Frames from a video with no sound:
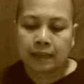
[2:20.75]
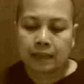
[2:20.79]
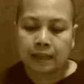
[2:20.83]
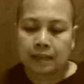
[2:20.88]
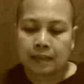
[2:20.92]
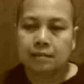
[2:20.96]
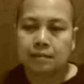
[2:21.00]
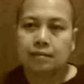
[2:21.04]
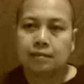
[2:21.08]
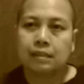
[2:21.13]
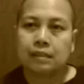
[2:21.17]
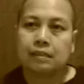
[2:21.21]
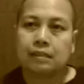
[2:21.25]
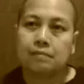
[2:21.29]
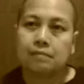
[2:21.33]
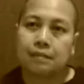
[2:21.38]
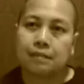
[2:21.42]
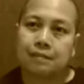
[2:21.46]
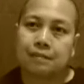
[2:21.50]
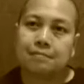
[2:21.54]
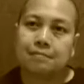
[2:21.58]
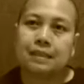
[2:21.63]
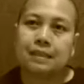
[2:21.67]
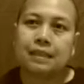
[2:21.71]
That duty
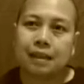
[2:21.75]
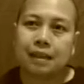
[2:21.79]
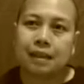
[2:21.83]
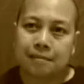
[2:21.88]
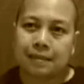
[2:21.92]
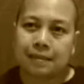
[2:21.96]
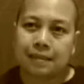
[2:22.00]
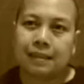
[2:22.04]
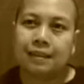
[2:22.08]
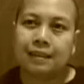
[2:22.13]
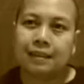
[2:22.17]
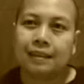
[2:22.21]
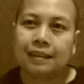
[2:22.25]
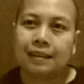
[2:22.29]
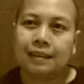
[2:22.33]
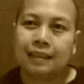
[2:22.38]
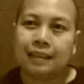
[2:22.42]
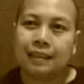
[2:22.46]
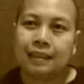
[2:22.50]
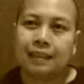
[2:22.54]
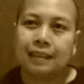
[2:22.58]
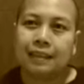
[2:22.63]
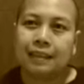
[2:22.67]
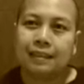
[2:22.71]
make me happy.
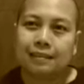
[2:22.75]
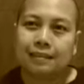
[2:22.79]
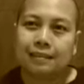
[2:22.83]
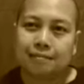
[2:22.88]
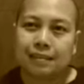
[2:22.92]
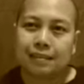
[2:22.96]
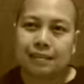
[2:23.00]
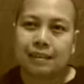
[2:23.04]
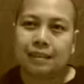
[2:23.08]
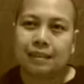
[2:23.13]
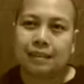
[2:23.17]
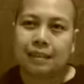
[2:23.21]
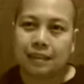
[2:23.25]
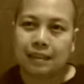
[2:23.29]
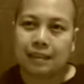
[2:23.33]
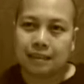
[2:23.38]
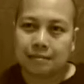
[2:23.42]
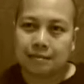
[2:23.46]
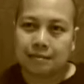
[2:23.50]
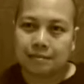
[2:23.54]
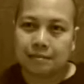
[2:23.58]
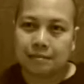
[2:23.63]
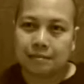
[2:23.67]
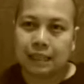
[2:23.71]
Sometimes
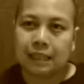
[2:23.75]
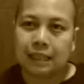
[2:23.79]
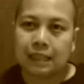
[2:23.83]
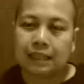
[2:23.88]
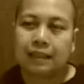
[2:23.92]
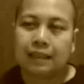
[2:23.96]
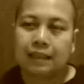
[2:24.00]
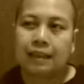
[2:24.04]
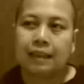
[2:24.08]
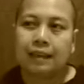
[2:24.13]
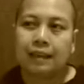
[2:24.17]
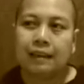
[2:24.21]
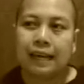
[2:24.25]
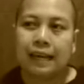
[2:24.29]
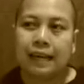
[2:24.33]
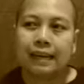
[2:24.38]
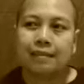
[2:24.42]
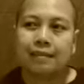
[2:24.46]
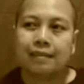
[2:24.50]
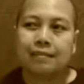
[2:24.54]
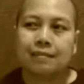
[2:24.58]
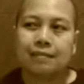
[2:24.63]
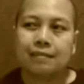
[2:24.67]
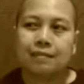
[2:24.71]
there's feeling.
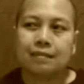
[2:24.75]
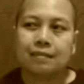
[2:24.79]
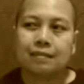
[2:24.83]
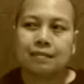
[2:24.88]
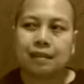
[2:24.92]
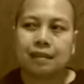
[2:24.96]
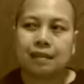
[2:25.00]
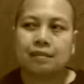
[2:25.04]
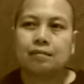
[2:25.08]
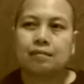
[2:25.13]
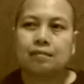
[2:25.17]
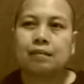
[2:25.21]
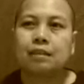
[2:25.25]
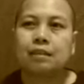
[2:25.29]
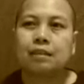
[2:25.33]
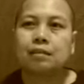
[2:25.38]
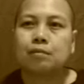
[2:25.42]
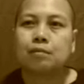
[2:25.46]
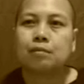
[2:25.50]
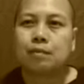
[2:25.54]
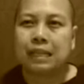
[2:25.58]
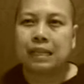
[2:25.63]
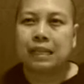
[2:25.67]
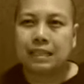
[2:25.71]
And also, I don't want
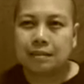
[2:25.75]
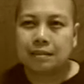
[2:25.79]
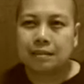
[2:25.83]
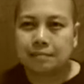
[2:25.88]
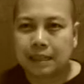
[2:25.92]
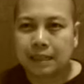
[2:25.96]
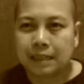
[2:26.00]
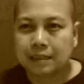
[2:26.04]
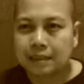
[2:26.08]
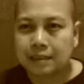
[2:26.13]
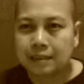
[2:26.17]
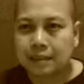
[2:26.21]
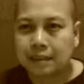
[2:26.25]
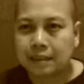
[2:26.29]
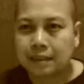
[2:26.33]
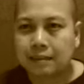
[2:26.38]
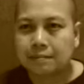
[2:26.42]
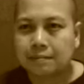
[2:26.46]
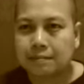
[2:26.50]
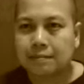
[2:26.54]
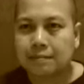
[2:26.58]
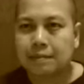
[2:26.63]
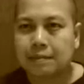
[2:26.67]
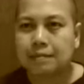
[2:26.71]
to waste my
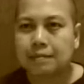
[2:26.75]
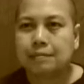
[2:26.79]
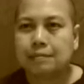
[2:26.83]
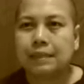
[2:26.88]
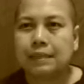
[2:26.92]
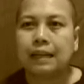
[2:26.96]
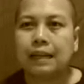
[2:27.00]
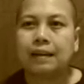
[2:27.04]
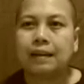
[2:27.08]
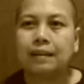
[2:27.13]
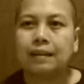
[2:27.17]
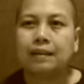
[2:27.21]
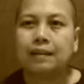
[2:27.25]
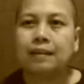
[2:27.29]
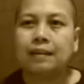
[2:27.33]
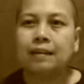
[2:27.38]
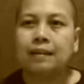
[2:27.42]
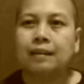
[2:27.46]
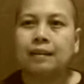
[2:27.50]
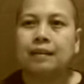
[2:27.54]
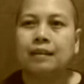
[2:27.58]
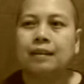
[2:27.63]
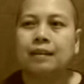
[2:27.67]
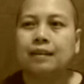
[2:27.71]
time to be and
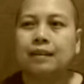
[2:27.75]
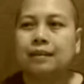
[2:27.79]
